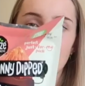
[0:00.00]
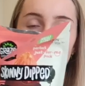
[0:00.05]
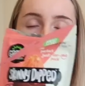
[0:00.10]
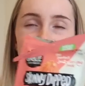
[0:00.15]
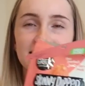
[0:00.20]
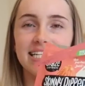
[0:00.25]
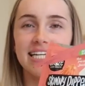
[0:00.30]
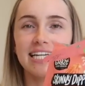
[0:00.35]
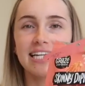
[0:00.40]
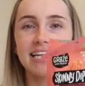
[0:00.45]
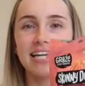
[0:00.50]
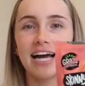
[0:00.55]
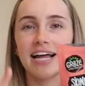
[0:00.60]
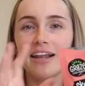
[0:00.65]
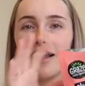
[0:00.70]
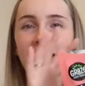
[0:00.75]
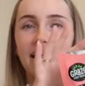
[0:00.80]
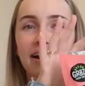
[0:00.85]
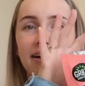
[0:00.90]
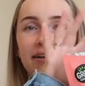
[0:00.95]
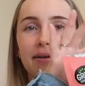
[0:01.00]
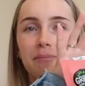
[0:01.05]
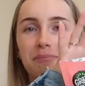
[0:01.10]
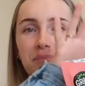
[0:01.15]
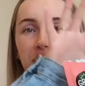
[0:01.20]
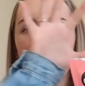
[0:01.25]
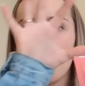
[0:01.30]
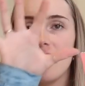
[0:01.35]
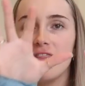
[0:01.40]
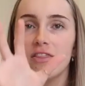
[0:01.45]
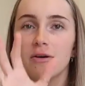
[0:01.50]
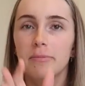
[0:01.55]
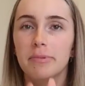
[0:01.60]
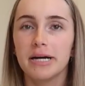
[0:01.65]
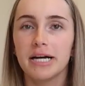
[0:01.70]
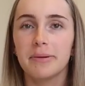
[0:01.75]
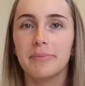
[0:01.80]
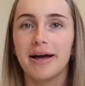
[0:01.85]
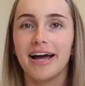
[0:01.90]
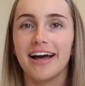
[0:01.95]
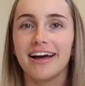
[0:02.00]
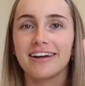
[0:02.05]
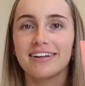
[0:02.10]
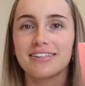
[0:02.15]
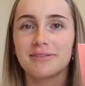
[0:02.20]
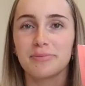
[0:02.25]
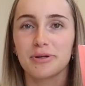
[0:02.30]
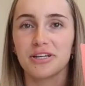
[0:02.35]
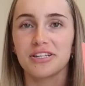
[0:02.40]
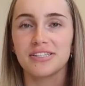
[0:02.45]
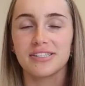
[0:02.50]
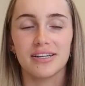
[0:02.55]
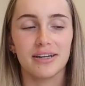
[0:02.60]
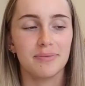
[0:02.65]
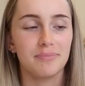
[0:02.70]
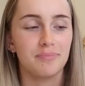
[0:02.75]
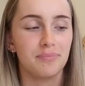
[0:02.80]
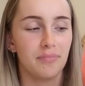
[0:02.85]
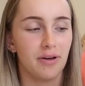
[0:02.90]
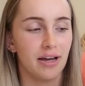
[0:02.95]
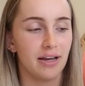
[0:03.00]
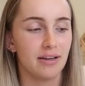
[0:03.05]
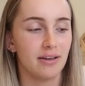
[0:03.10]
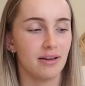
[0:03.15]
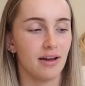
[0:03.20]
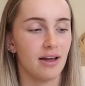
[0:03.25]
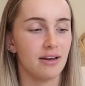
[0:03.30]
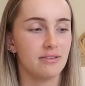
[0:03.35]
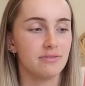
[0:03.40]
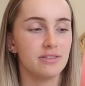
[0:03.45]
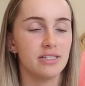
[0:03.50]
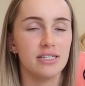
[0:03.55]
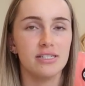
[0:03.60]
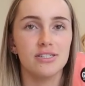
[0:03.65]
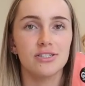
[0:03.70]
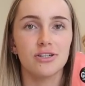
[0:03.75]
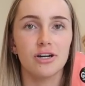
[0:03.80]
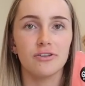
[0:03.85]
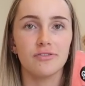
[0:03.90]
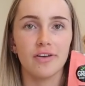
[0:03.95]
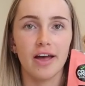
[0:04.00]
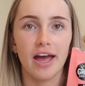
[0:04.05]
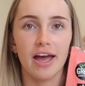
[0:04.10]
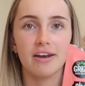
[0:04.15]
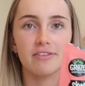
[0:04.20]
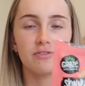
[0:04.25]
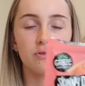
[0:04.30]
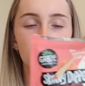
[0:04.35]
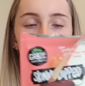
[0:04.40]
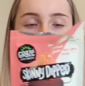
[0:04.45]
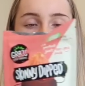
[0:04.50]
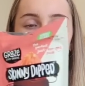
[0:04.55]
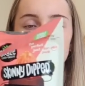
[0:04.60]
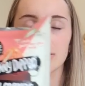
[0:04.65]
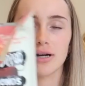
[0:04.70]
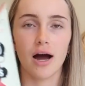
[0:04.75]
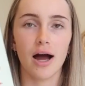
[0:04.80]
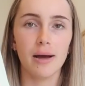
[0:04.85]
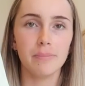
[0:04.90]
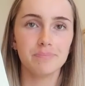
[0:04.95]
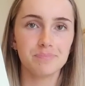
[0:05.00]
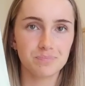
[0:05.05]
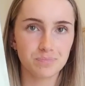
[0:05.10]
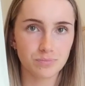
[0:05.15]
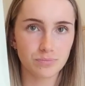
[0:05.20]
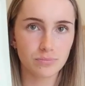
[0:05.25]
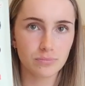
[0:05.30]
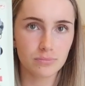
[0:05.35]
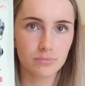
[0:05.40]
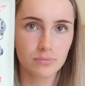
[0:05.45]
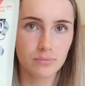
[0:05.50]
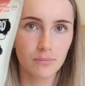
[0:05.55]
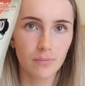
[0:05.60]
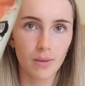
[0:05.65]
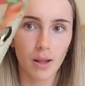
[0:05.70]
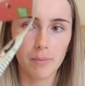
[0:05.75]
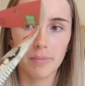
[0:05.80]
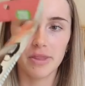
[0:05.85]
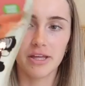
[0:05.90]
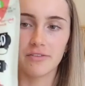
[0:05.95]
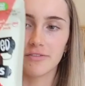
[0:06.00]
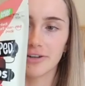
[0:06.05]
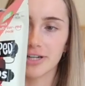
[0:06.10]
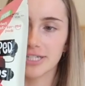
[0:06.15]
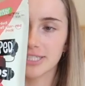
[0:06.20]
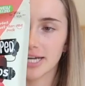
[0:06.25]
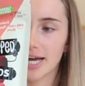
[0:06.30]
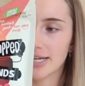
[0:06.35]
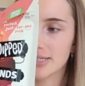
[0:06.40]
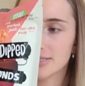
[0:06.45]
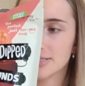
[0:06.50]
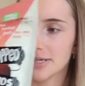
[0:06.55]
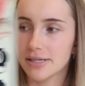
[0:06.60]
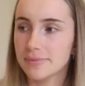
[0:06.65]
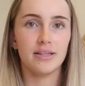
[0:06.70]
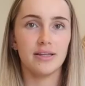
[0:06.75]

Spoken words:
Ideally, I like the bigger bags because I kind of tend to go for handfuls at a time. They're very tasty.